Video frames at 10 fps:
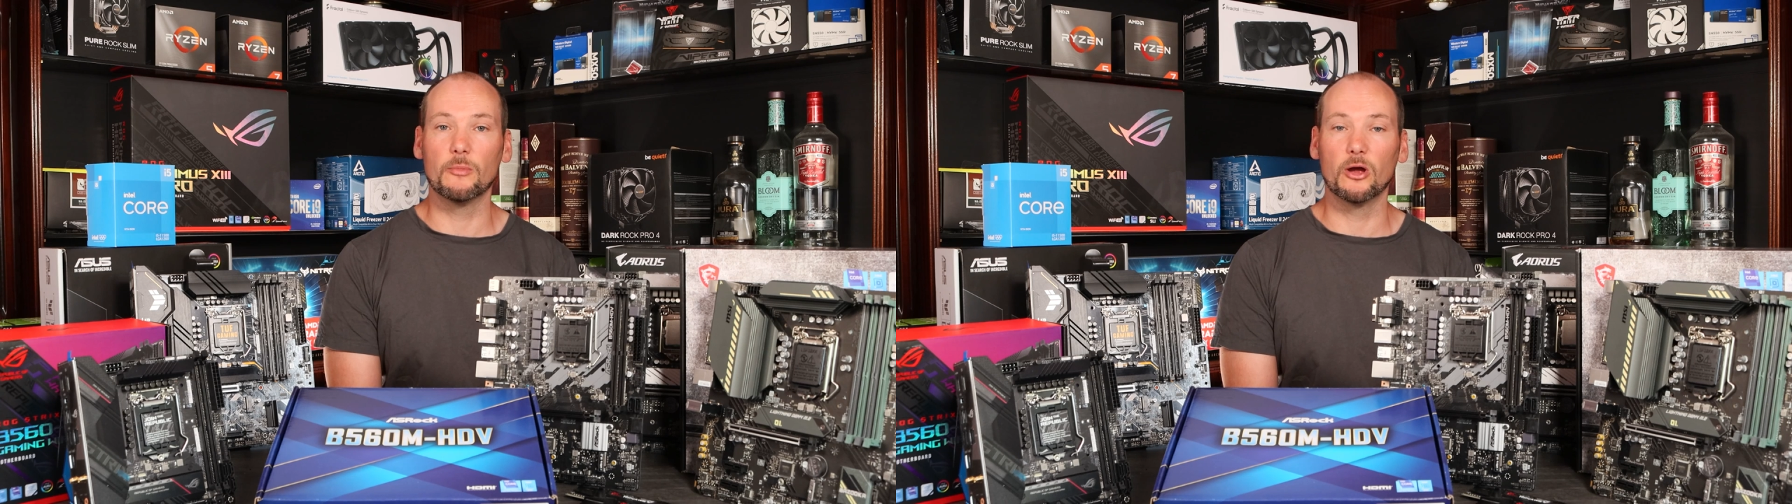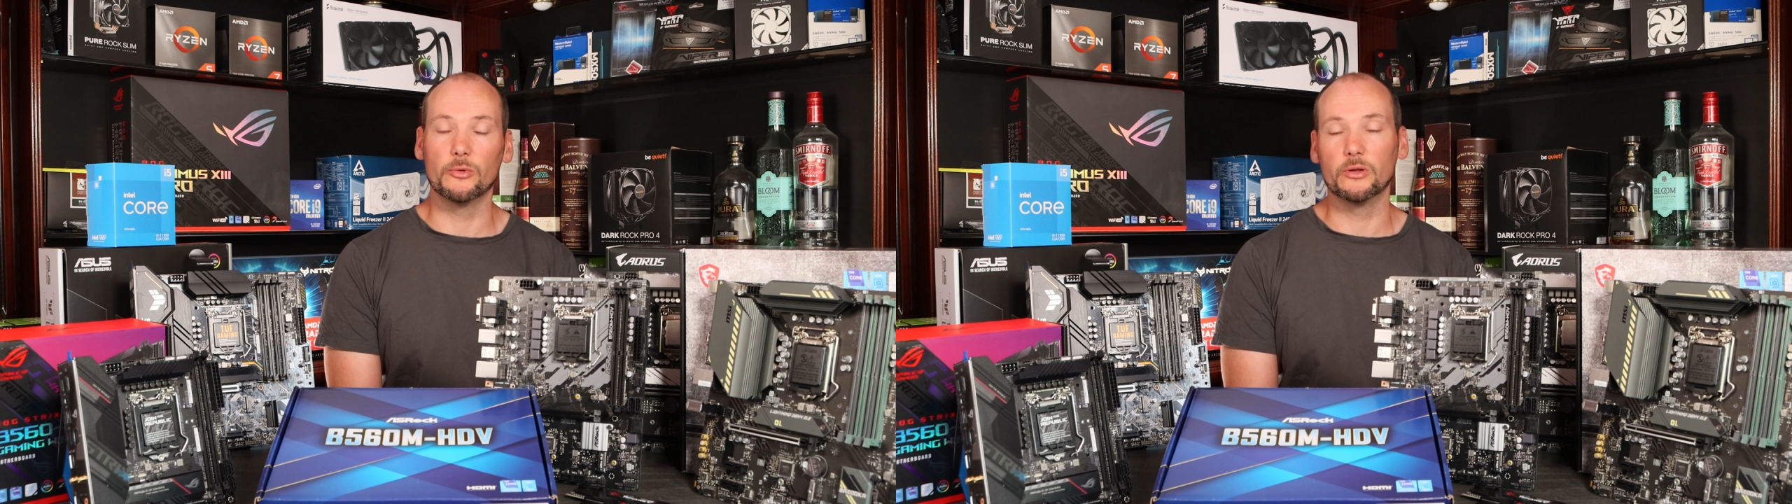at the
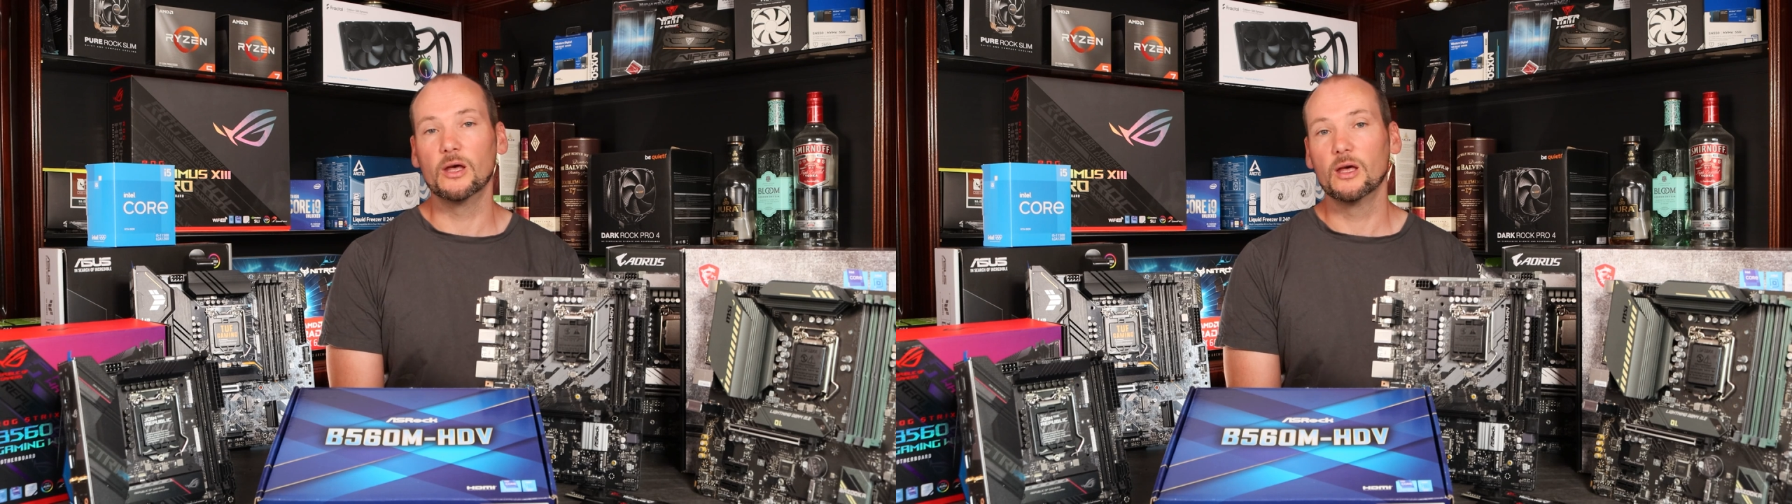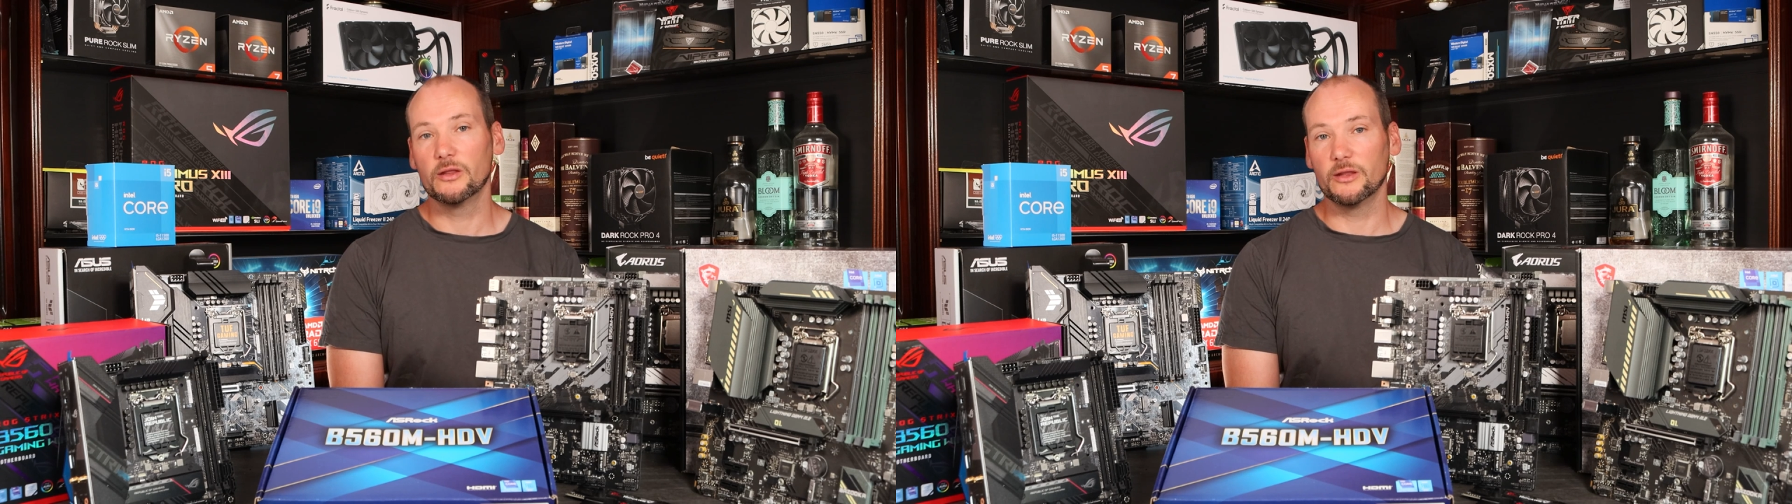moment.
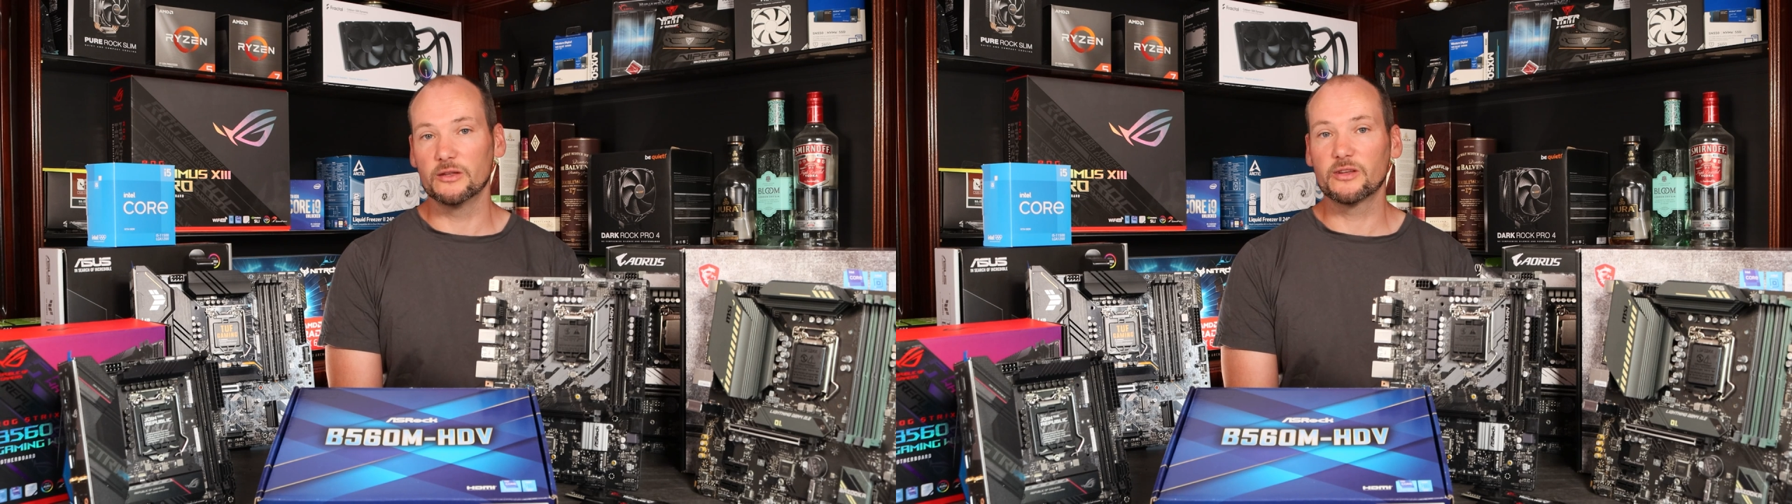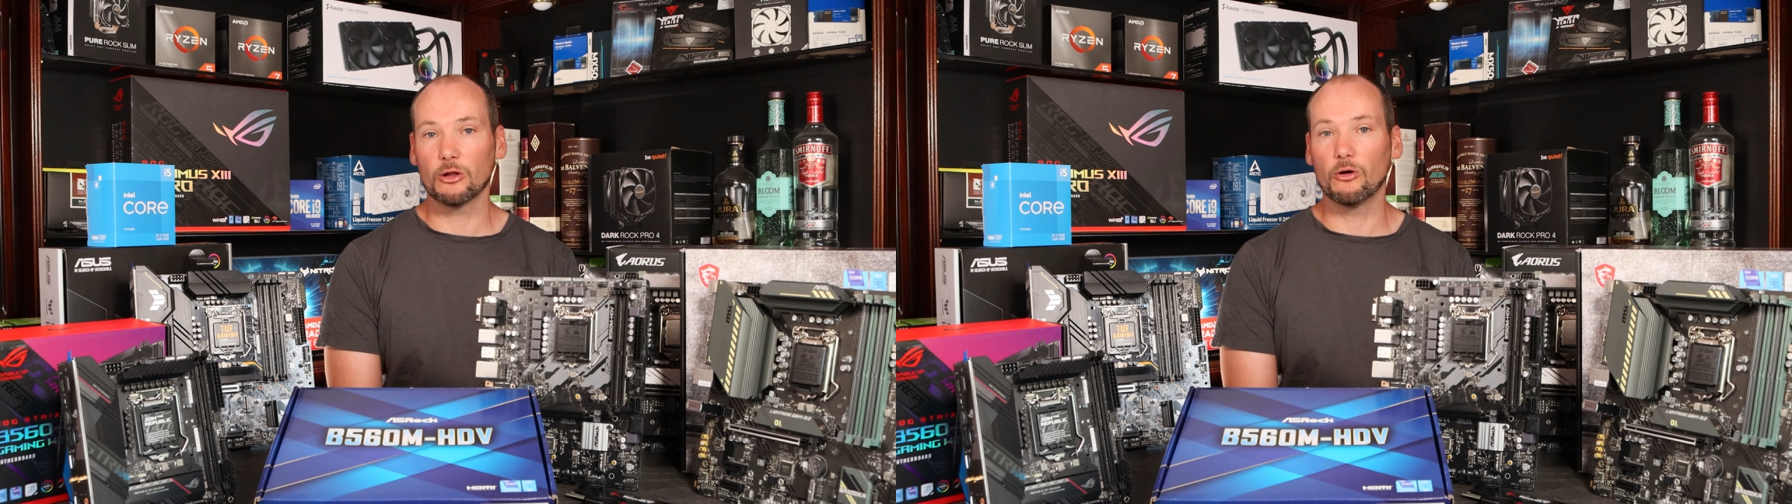The
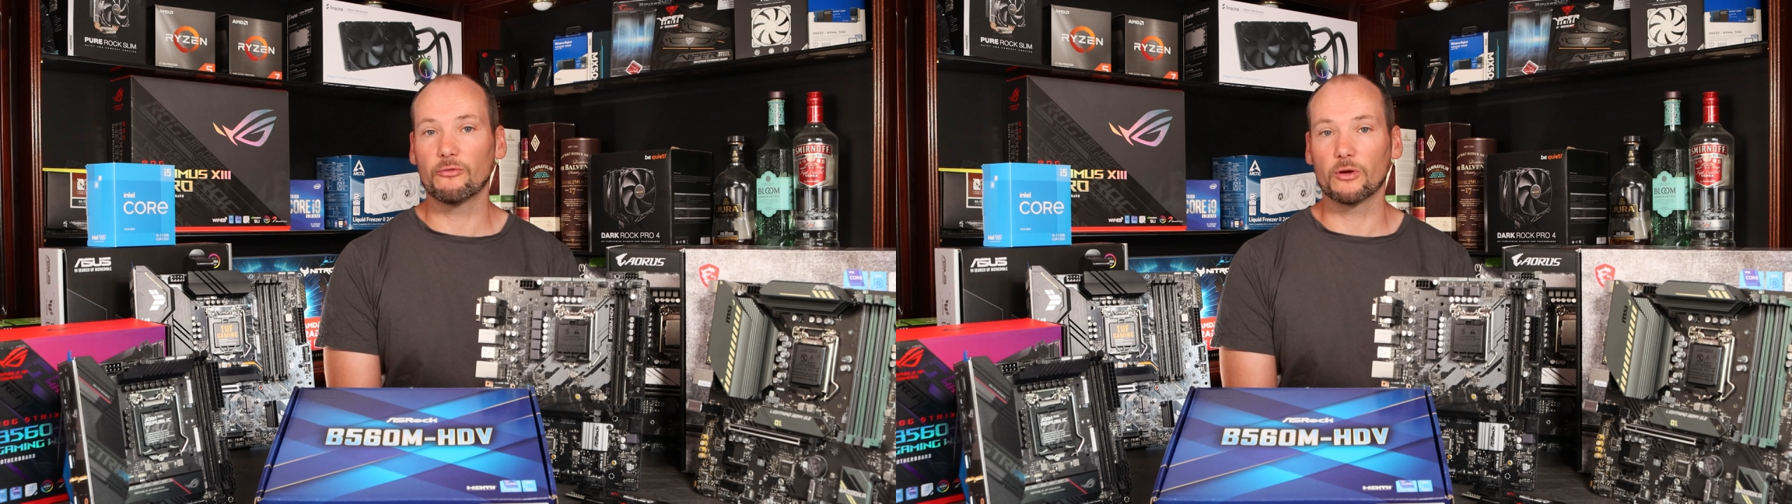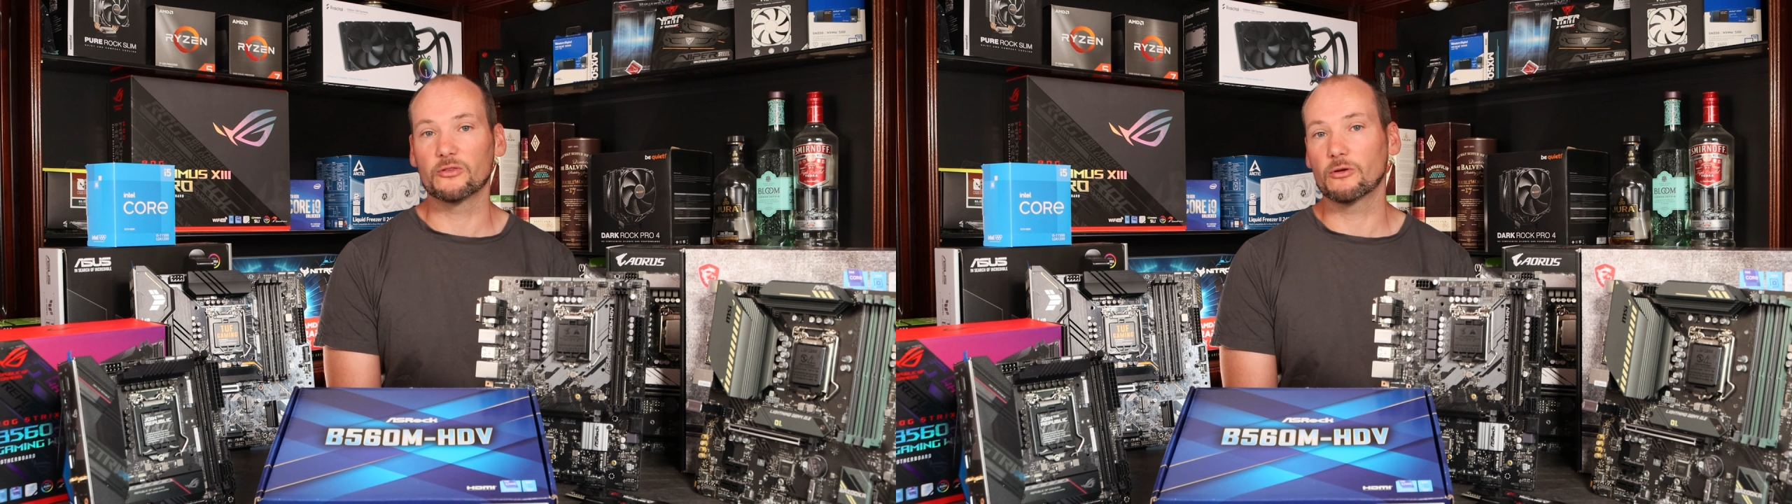Intel
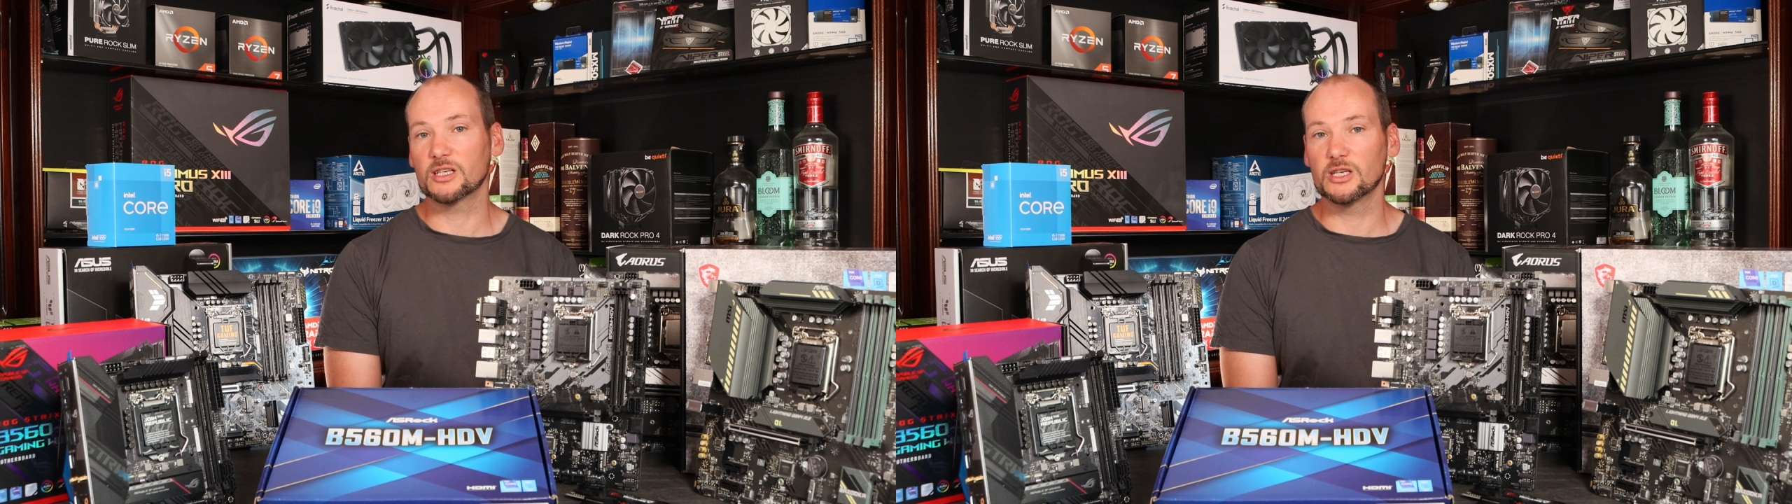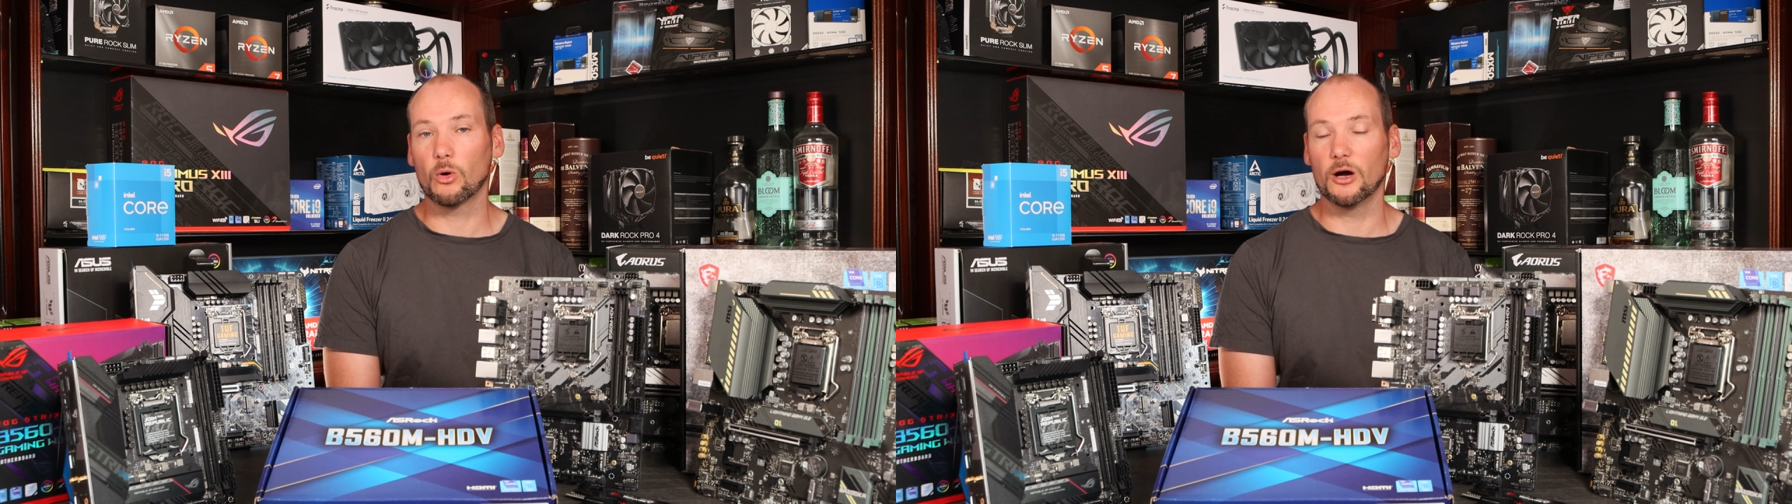offerings are actually